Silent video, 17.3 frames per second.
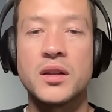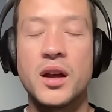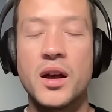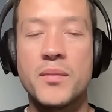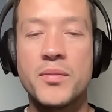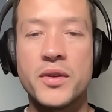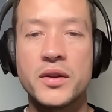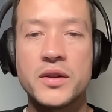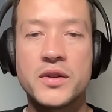
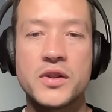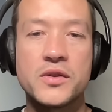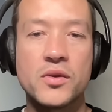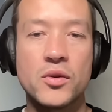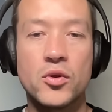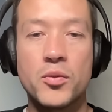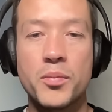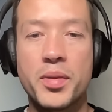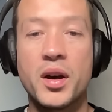And this is
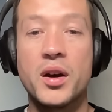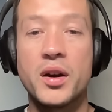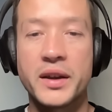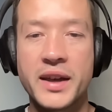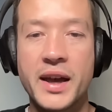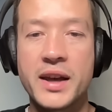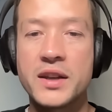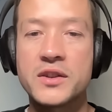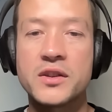all per
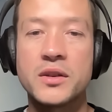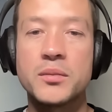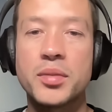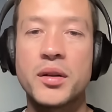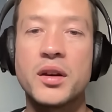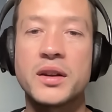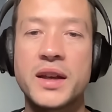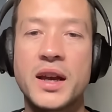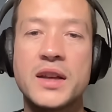case, and
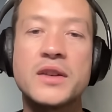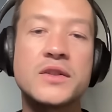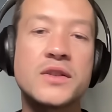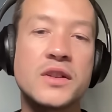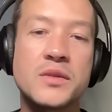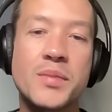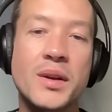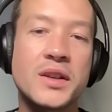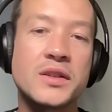per
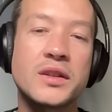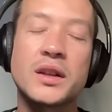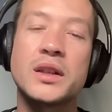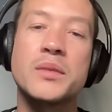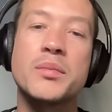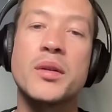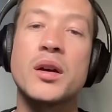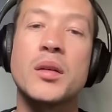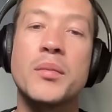case is
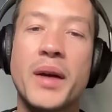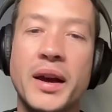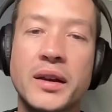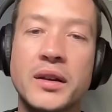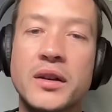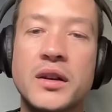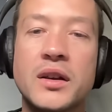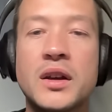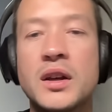basically per
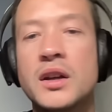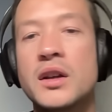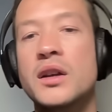bank.